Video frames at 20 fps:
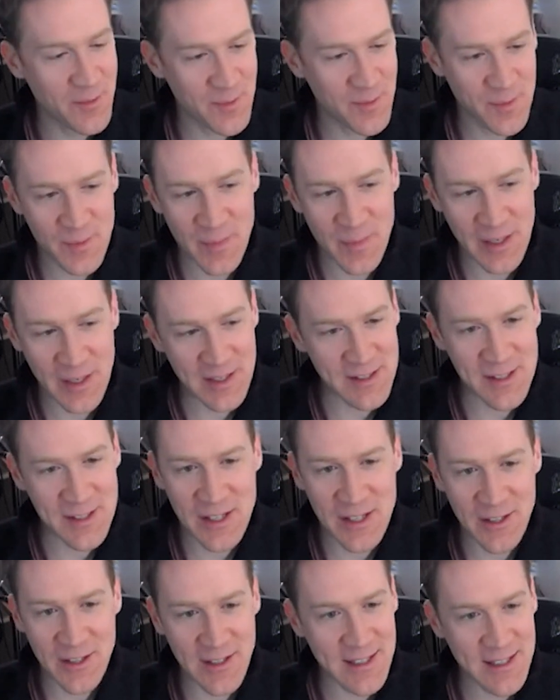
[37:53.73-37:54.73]
So
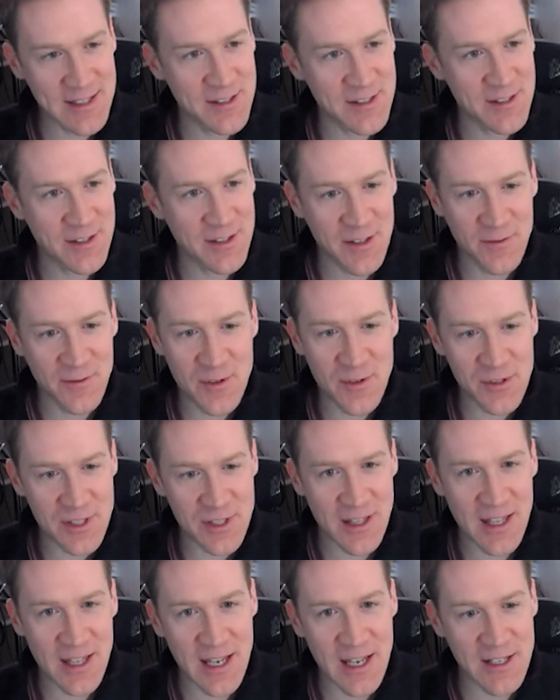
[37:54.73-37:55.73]
but still that's
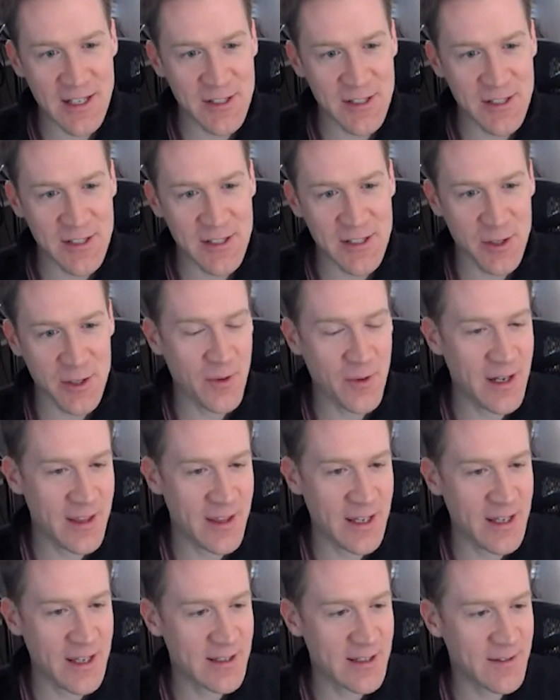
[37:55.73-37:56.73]
confusing thing.
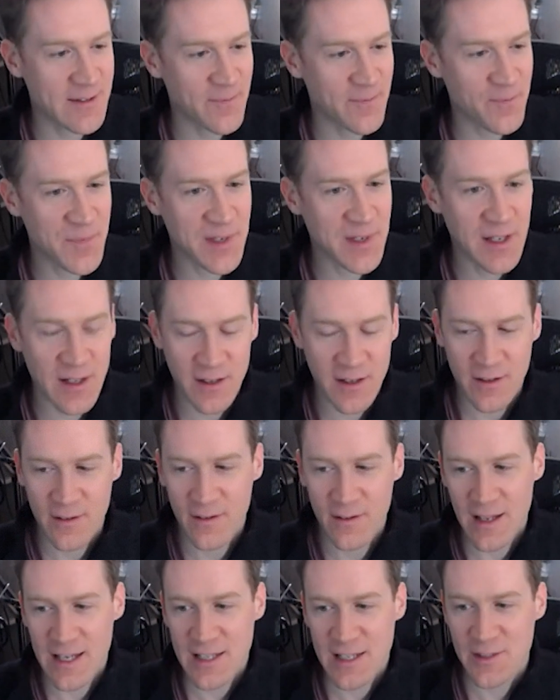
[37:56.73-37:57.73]
So I think
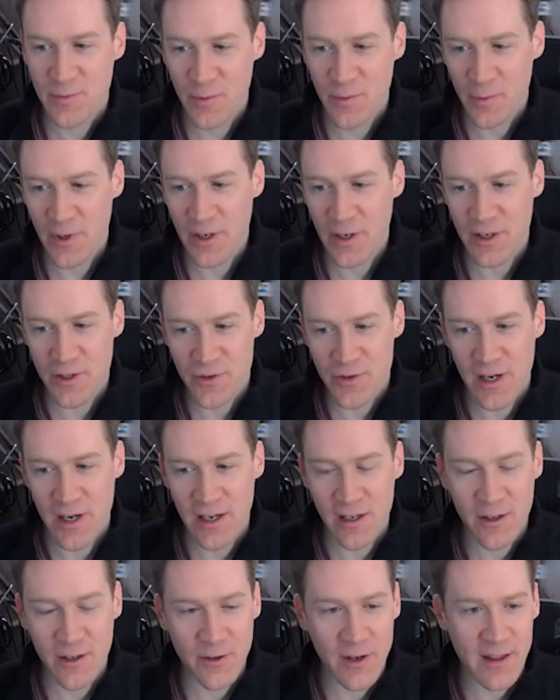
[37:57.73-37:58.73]
that's what we're going
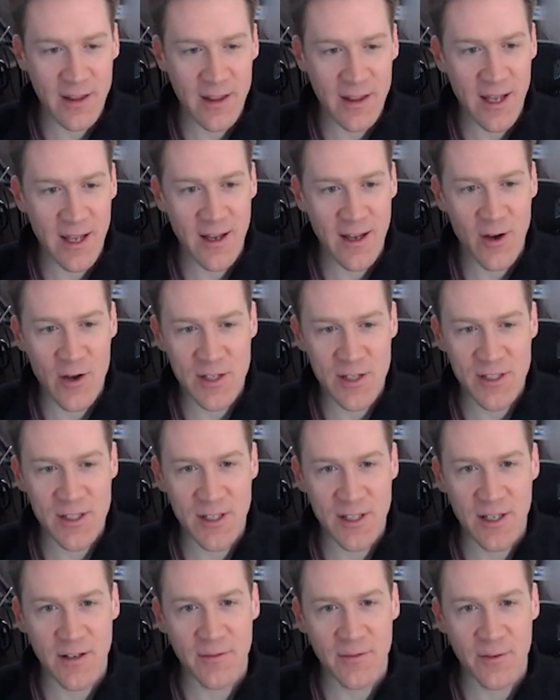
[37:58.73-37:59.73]
to try to do. I think
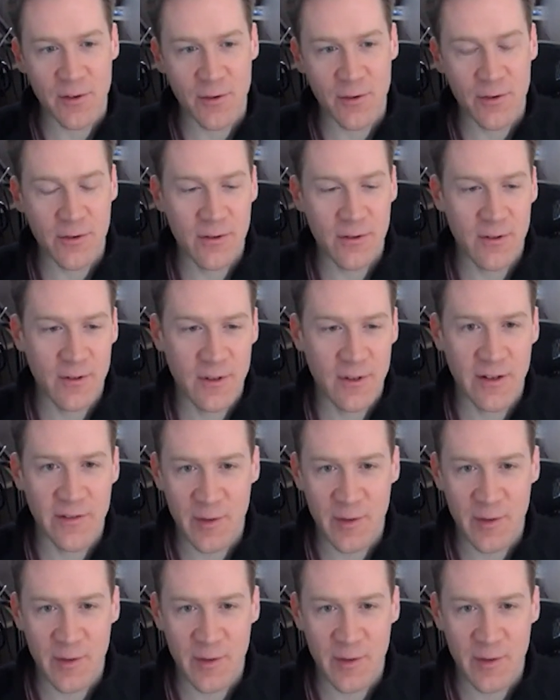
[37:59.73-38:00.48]
Austin, if you yeah, a